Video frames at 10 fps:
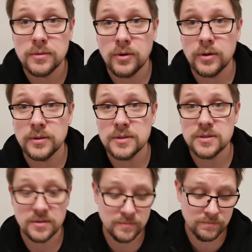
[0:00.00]
or at
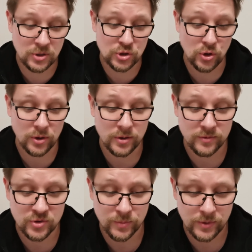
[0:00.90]
least the majority
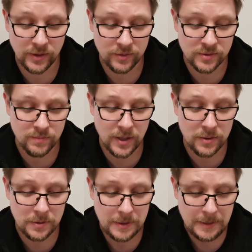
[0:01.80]
of superheroes male?